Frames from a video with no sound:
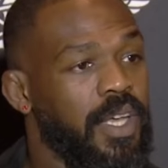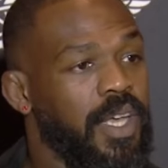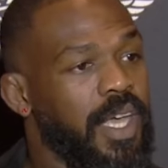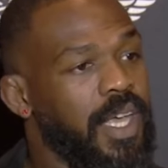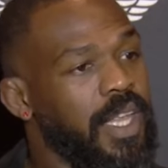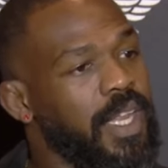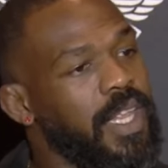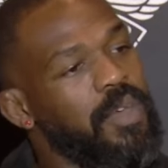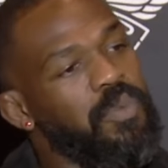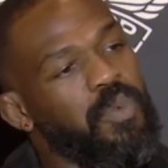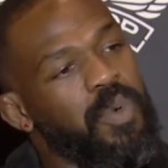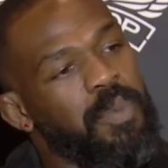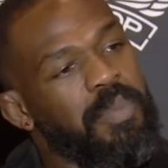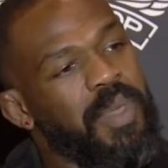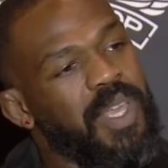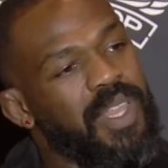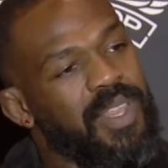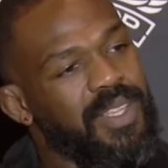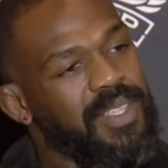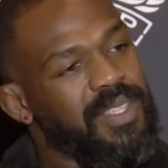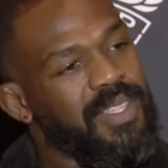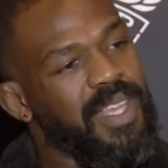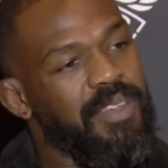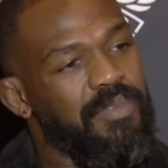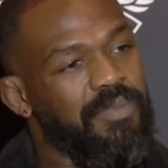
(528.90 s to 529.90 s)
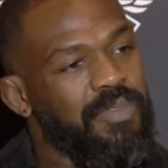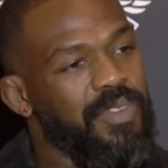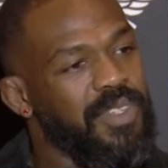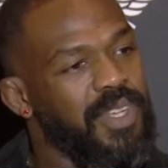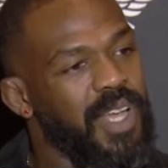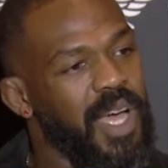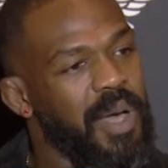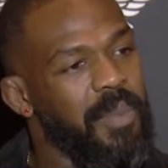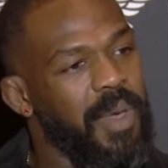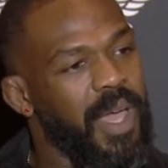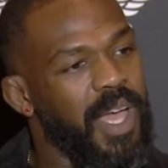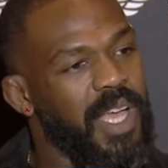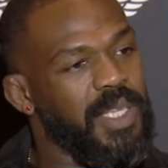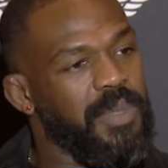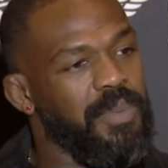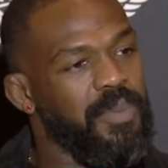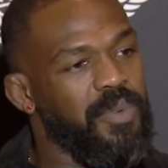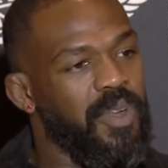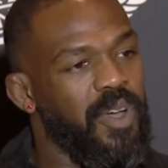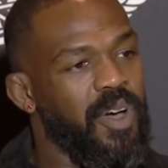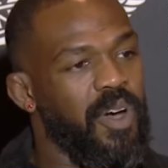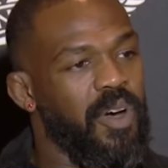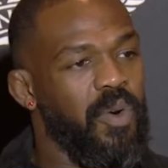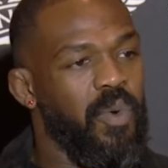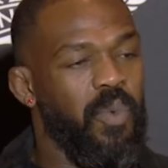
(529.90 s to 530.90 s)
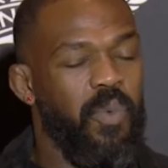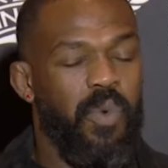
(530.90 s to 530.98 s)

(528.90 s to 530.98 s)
And it would be the same for Tom Aspinall,